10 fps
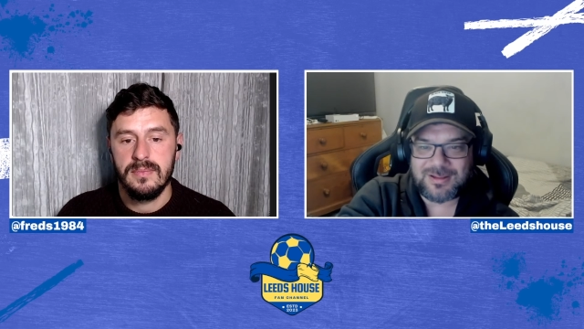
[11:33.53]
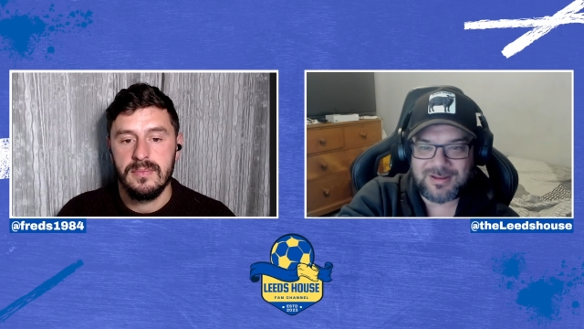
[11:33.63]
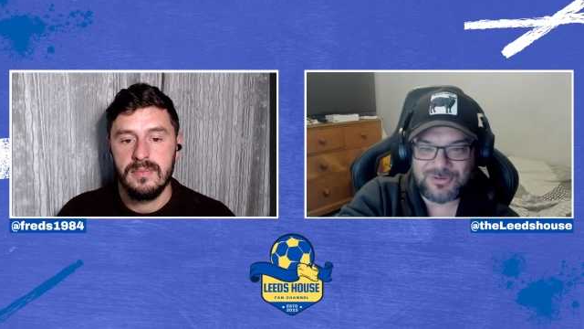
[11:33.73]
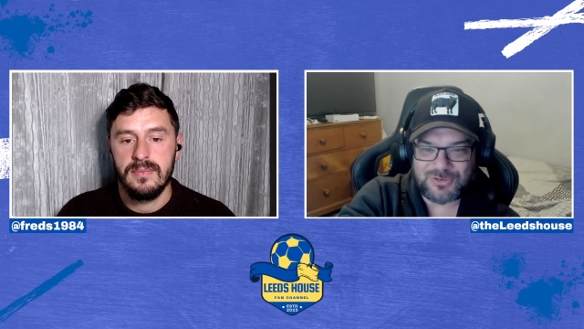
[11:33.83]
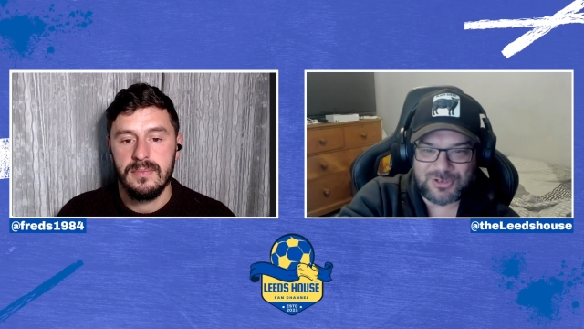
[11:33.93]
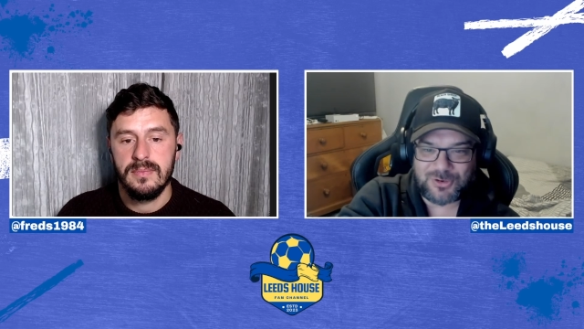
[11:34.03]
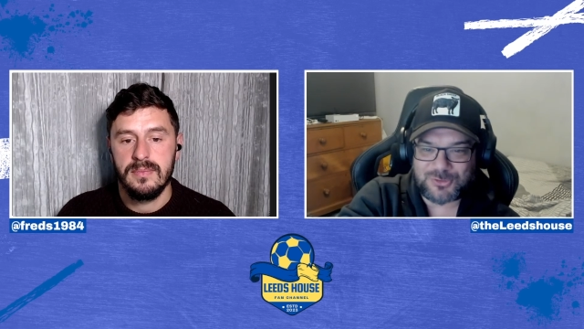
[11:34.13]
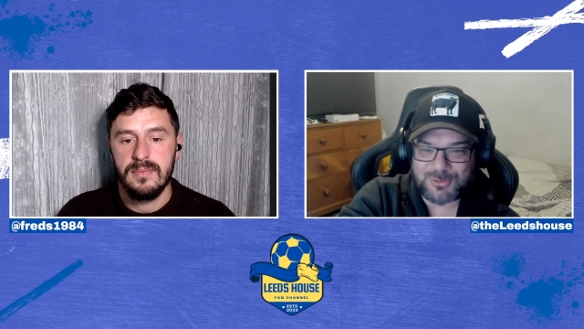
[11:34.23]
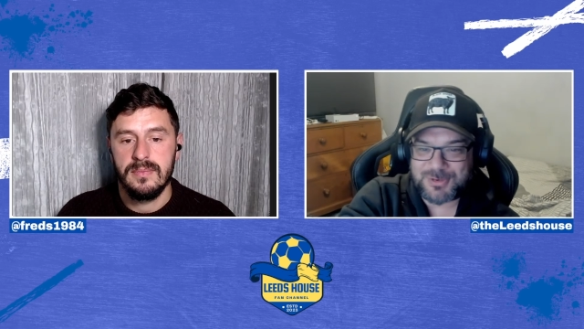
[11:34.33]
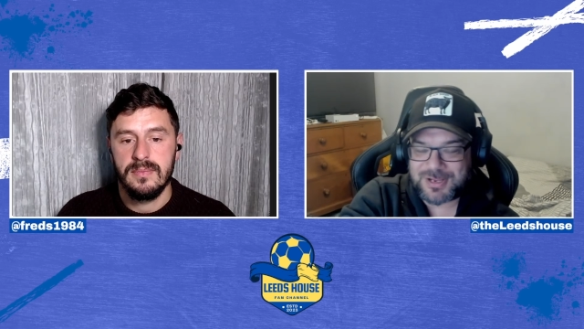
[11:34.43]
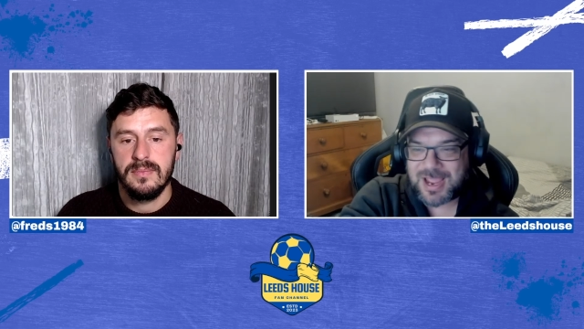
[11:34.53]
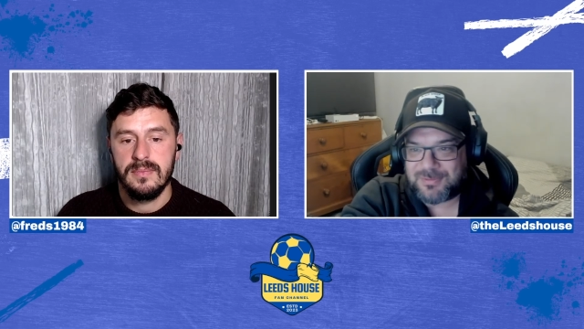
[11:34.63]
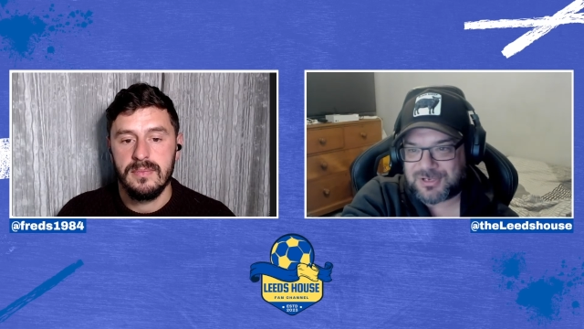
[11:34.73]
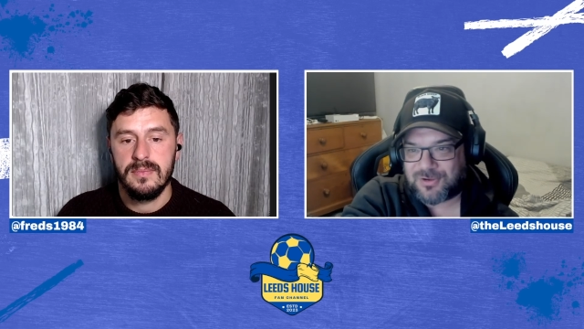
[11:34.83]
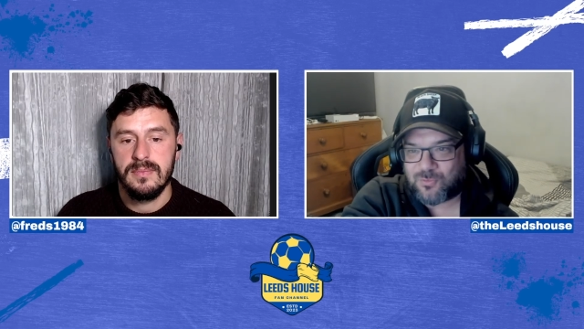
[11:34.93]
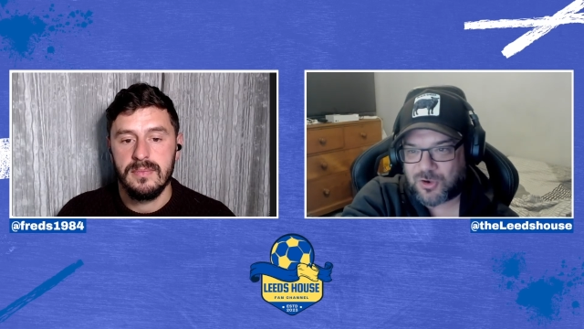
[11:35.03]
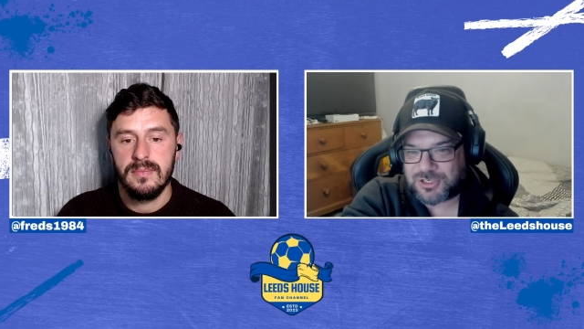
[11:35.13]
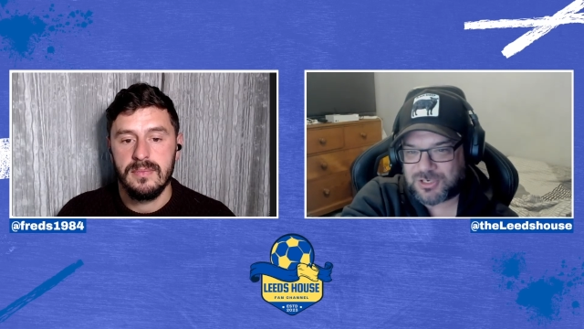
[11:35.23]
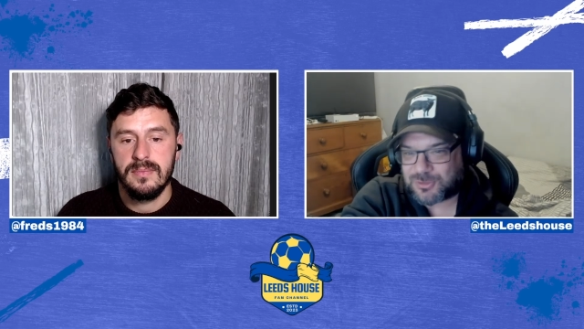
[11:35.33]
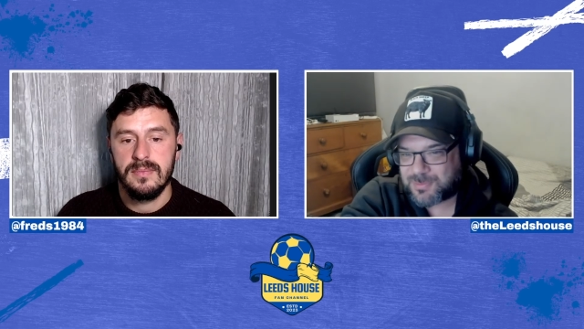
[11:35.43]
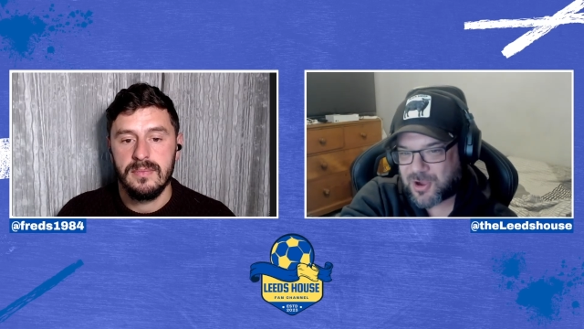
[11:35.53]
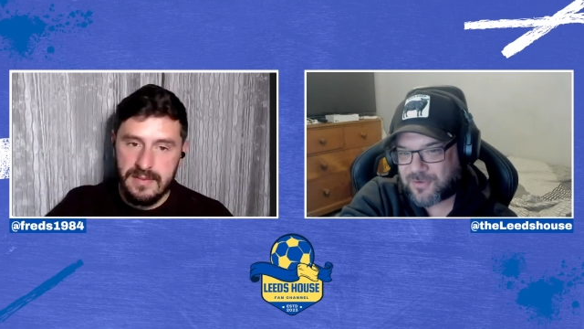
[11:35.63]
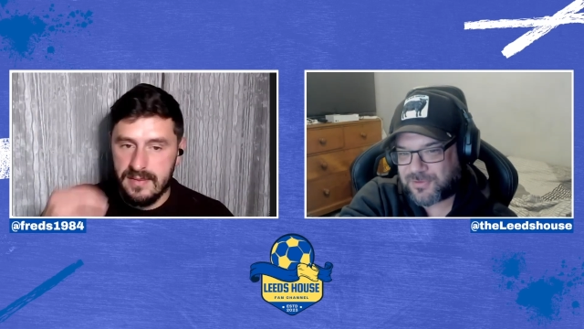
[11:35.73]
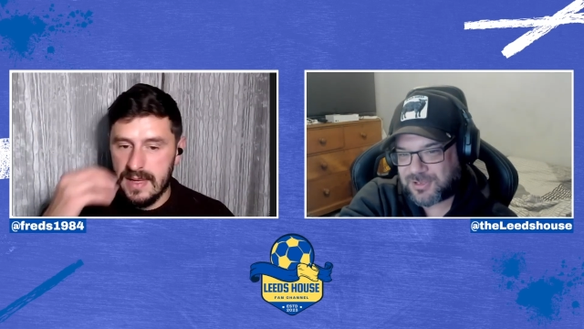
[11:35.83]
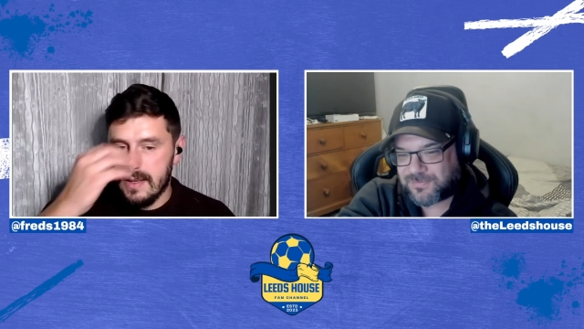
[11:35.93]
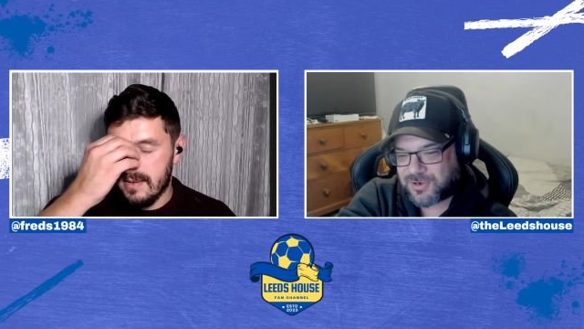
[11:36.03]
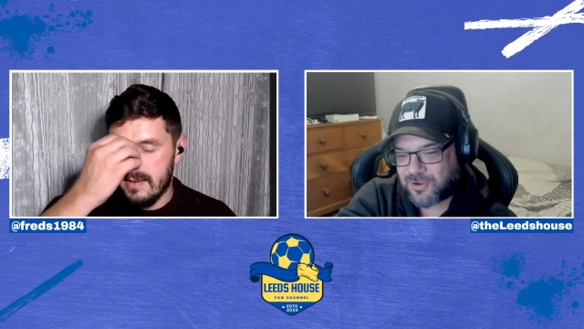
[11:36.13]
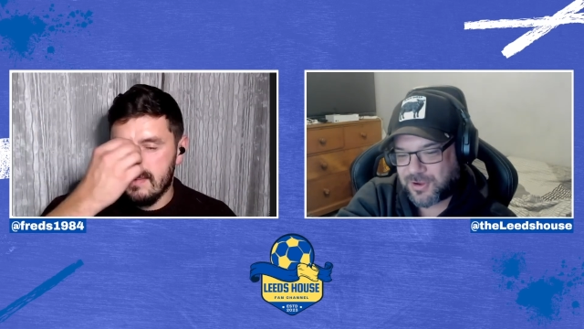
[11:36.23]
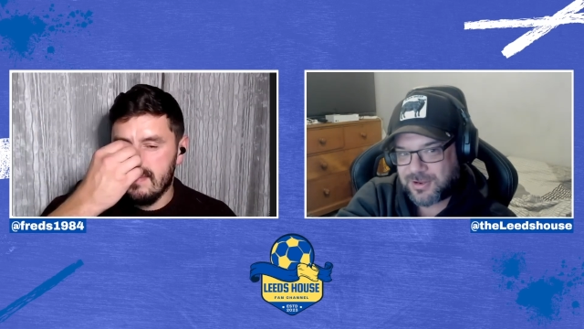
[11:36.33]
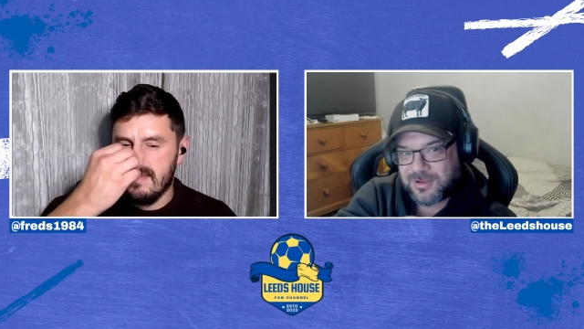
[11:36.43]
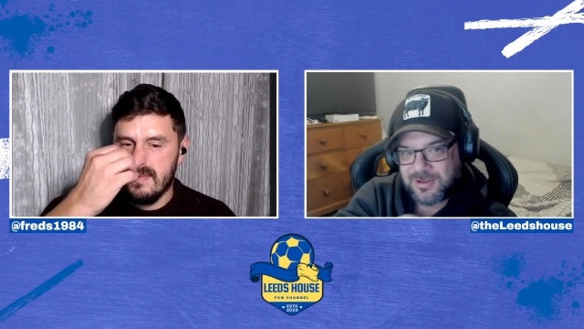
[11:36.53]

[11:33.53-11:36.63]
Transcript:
Speaker 1: in, the, in like some of the games that I've watched. He looked a bit off at the other night,